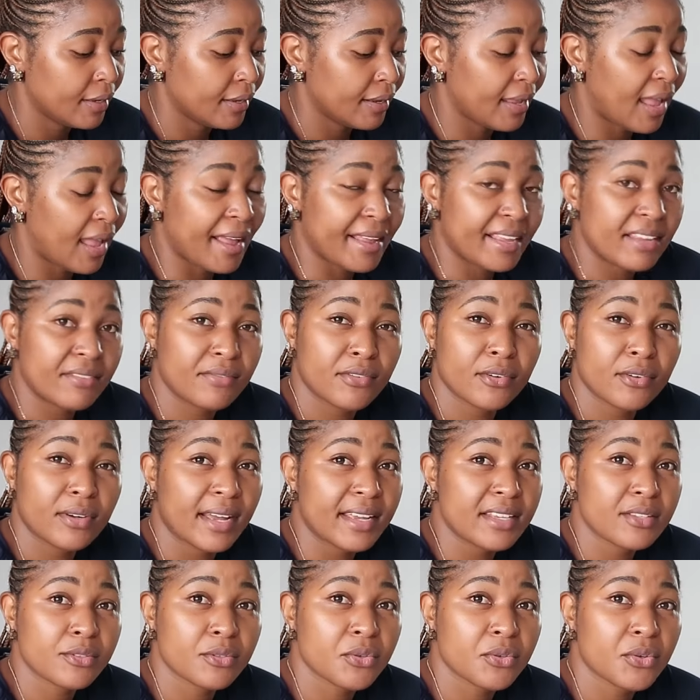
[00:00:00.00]
yeah, if you
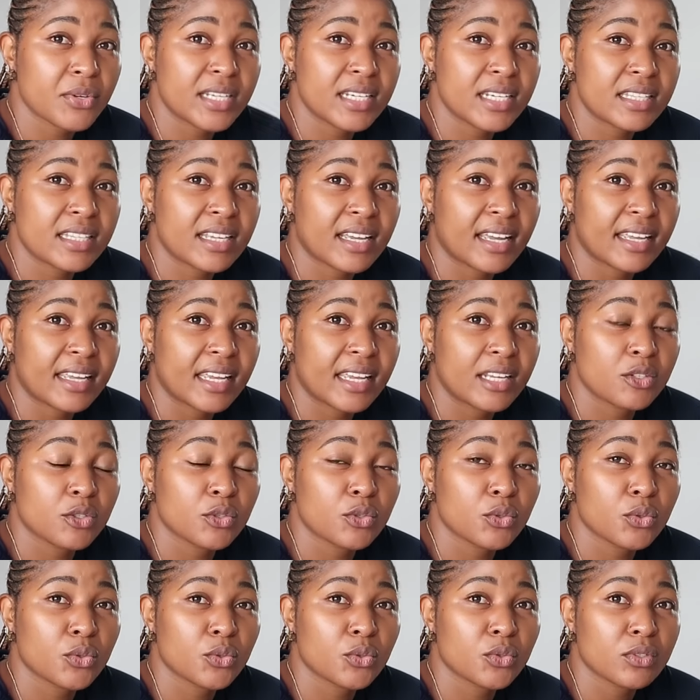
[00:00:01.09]
guys know anything I can
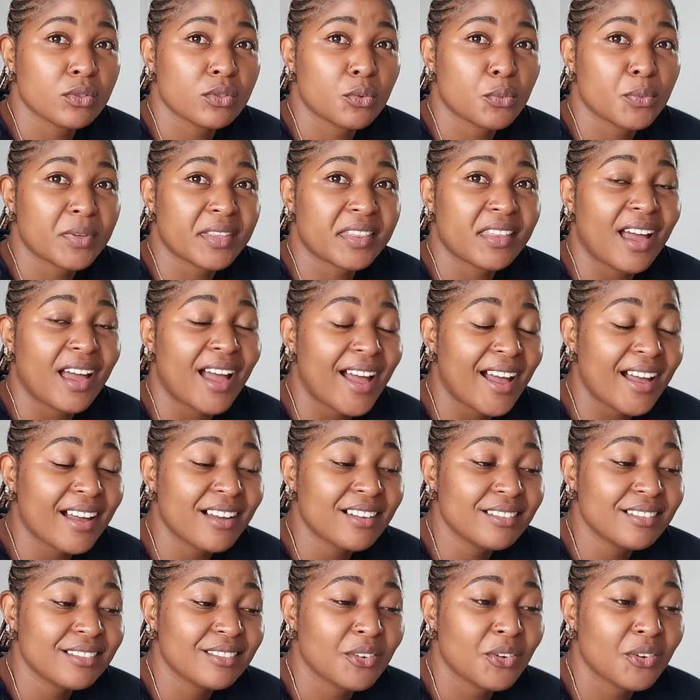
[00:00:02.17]
do with
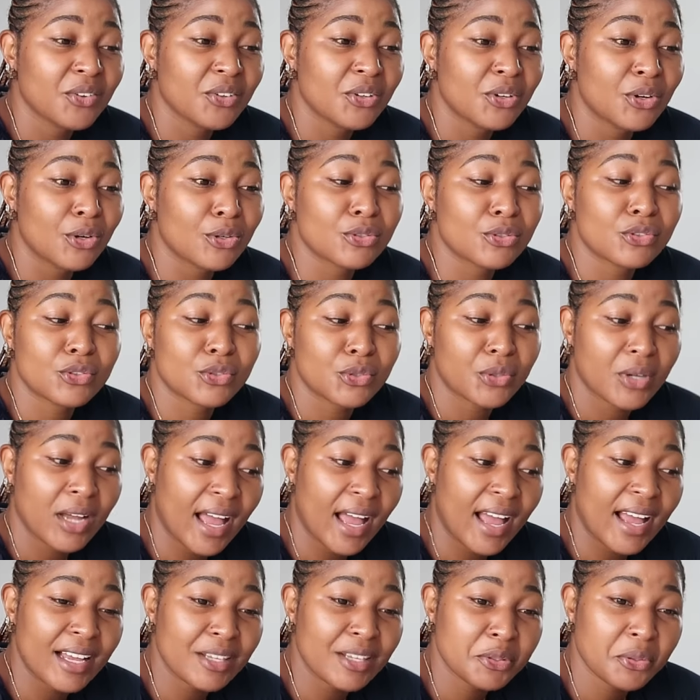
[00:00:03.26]
her or to
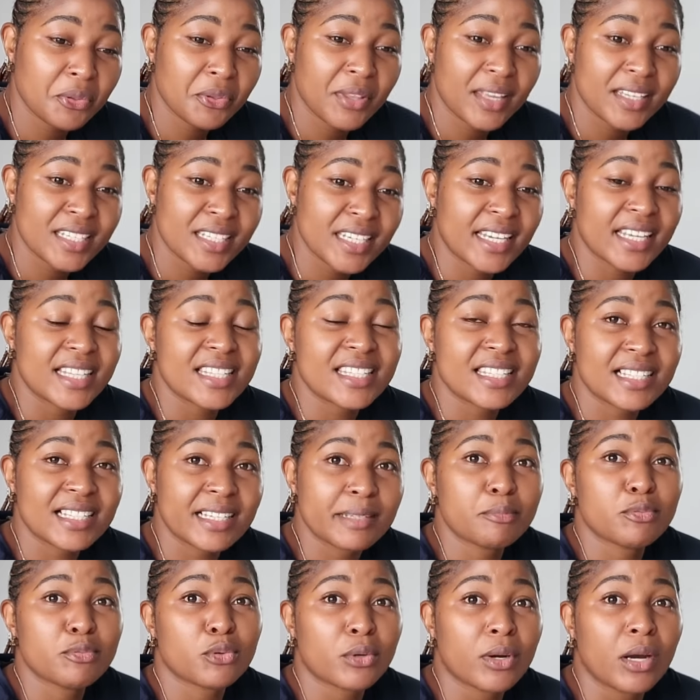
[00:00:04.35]
her so that she can
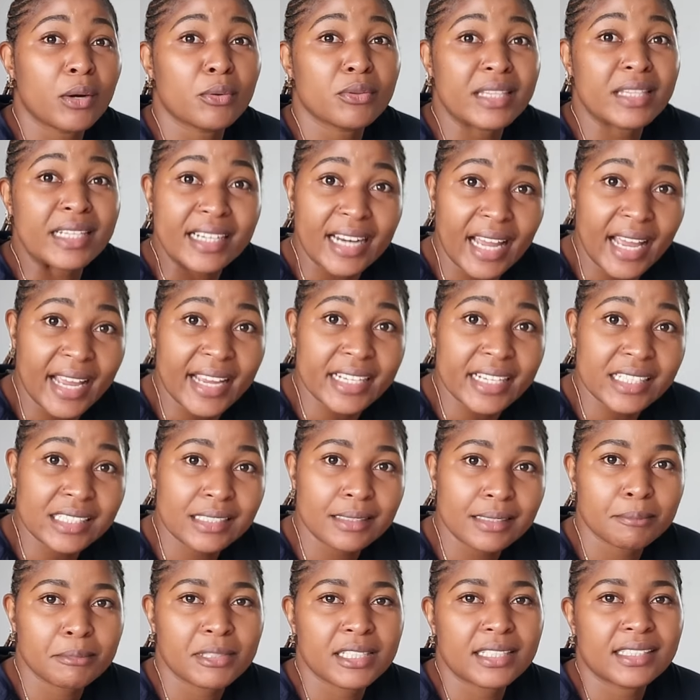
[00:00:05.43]
sleep throughout the
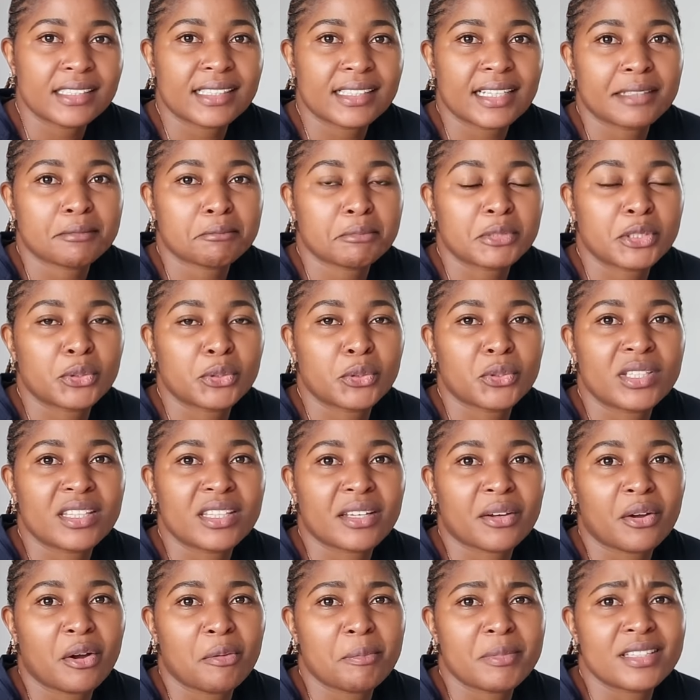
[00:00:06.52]
night, please let me know in
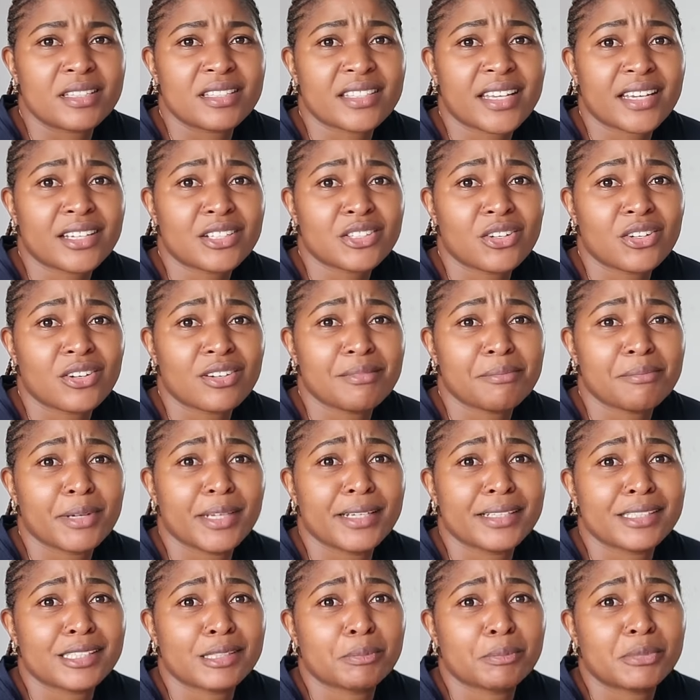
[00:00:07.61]
the comment section.
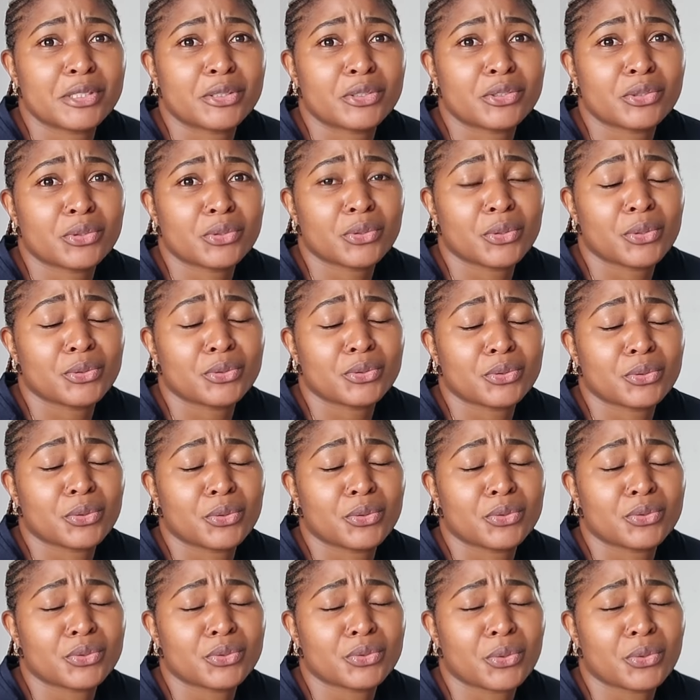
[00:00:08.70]
But it's been
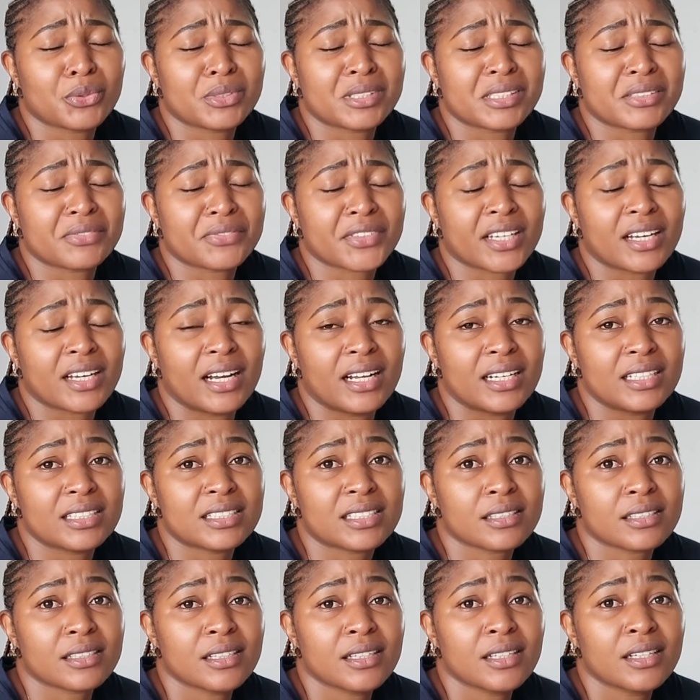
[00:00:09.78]
so
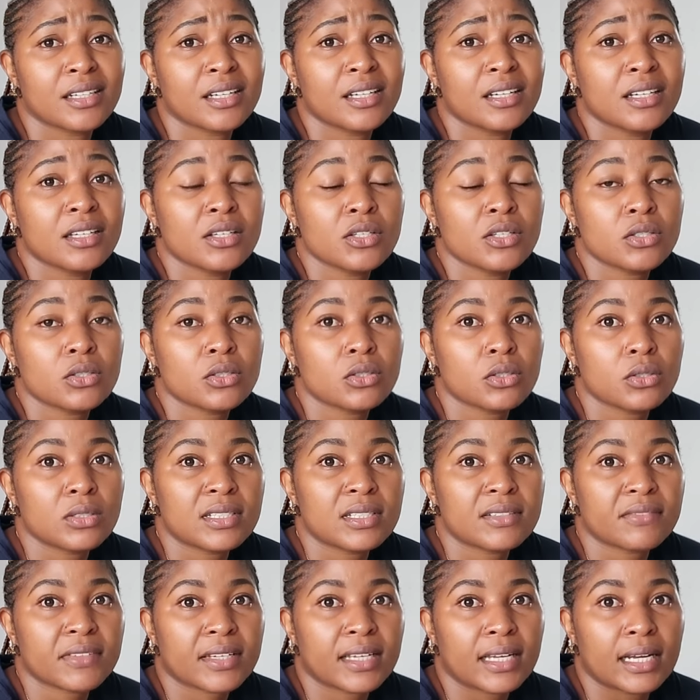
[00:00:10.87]
difficult, so
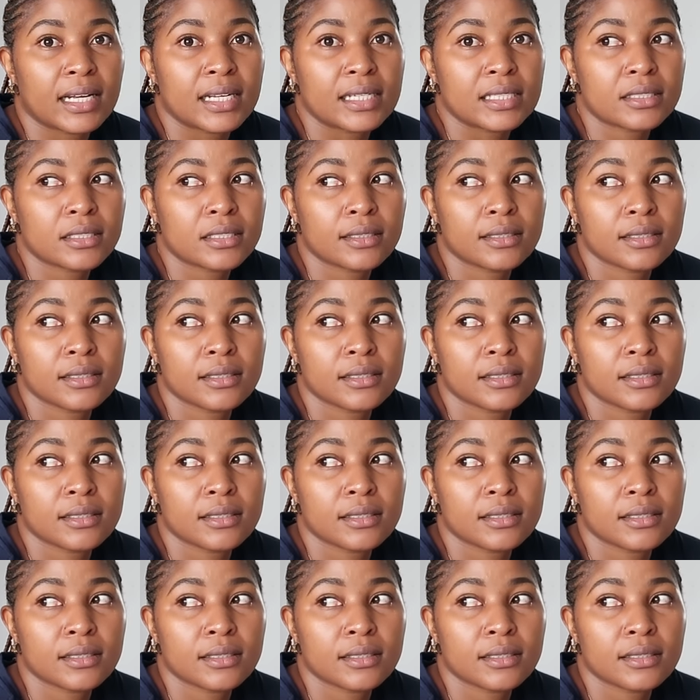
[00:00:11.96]
difficult.